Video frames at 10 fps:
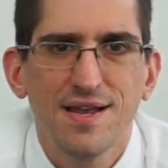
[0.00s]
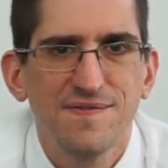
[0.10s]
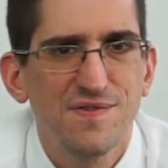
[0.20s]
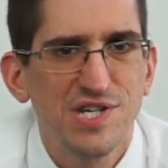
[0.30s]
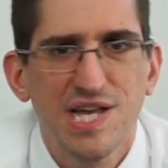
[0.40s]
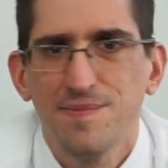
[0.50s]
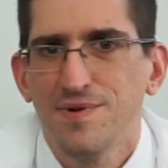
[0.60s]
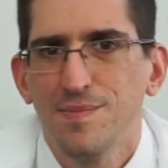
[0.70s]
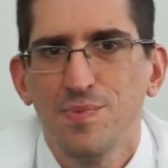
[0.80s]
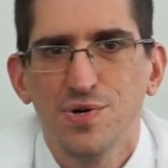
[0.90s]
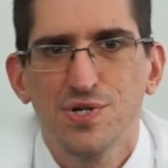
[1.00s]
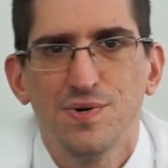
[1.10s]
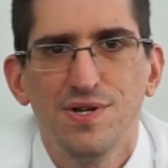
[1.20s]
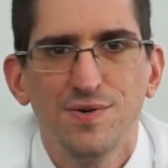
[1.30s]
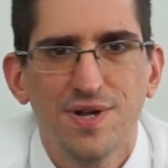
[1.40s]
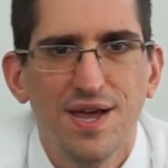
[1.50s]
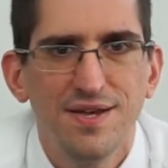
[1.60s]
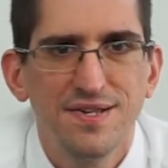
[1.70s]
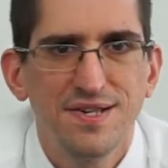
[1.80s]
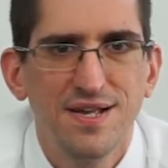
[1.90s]
like for example in a personal injury
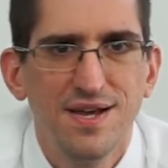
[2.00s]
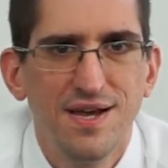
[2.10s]
case,